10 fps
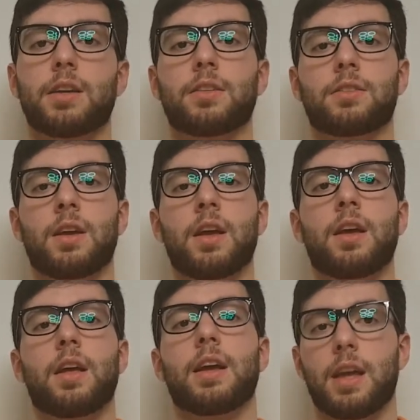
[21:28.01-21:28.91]
is
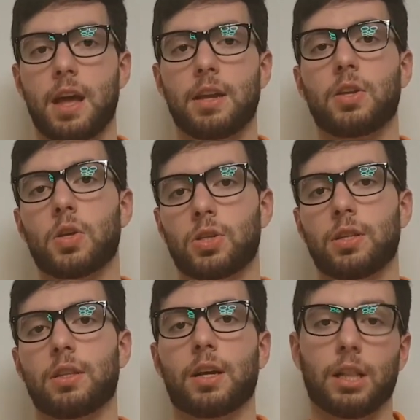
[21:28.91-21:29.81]
again
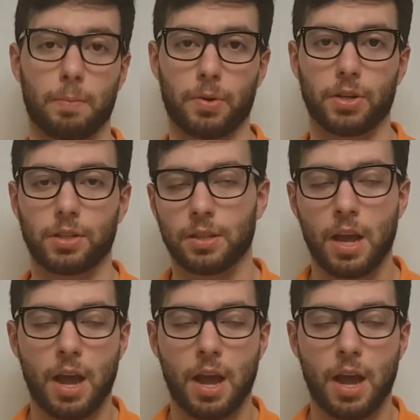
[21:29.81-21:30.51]
using the clippers.